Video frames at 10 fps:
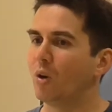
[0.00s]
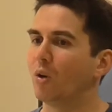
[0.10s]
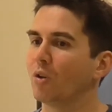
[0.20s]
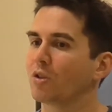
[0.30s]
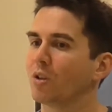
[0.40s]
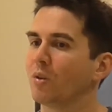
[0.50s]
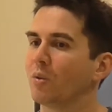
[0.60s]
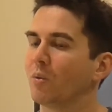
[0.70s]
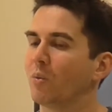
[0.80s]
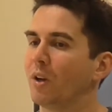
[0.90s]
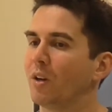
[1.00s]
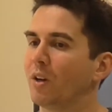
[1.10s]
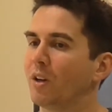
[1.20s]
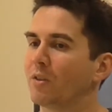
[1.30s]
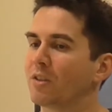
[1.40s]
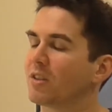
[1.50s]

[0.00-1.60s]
Also, when I was